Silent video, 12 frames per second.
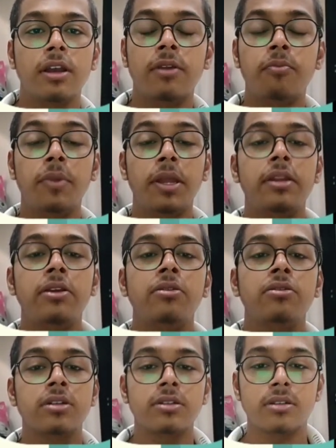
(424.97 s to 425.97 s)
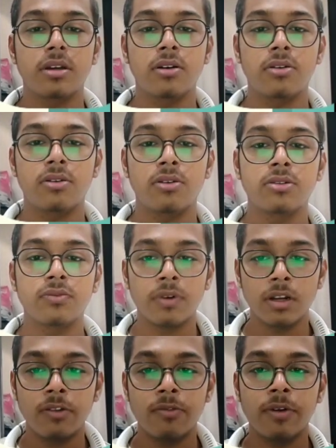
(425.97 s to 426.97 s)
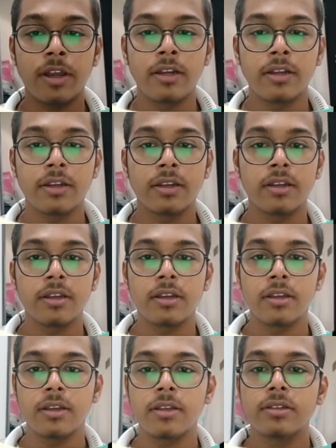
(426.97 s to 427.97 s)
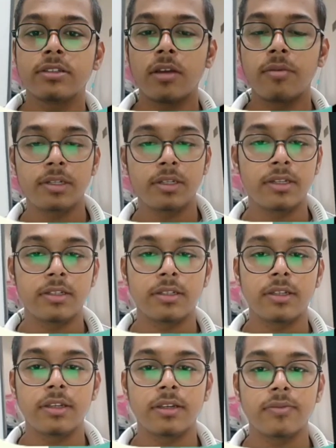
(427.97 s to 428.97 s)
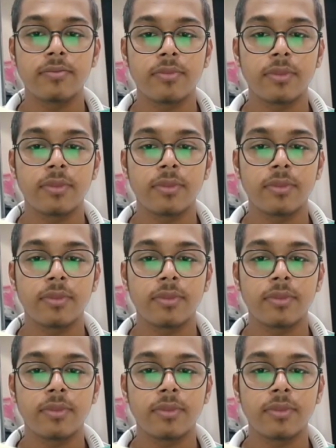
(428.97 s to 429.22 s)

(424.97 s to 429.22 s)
and many users across worldwide simultaneously.